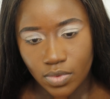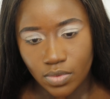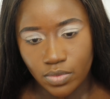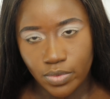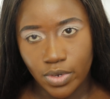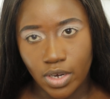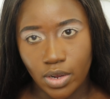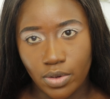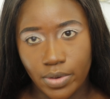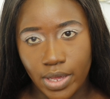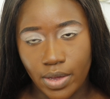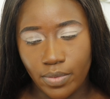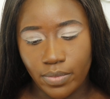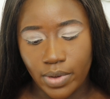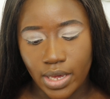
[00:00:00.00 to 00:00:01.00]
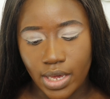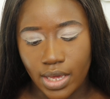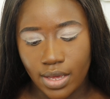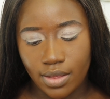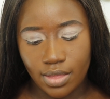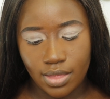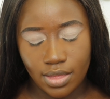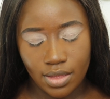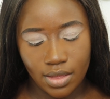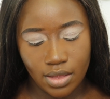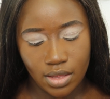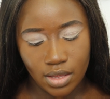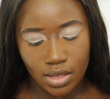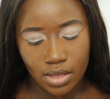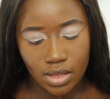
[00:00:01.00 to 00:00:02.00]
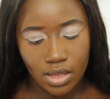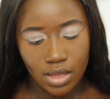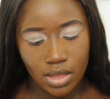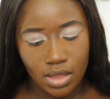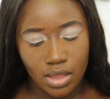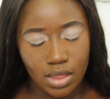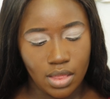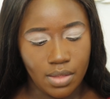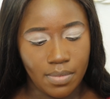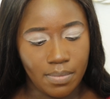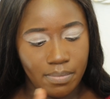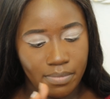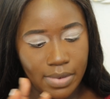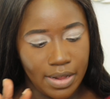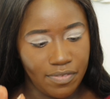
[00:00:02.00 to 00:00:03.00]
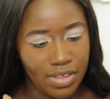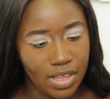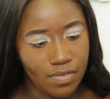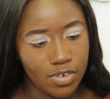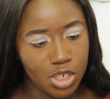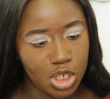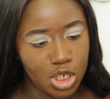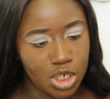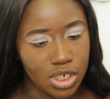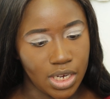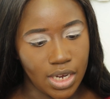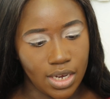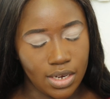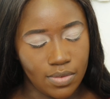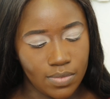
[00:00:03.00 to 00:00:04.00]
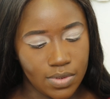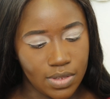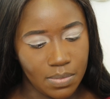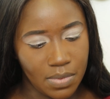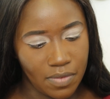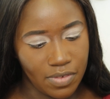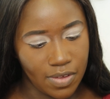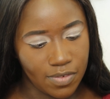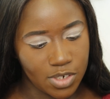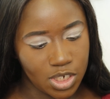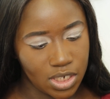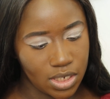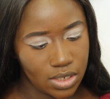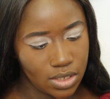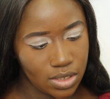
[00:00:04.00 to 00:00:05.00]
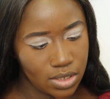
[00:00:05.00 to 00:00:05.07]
We're gonna go in with my favorite shade. Is it my favorite shade?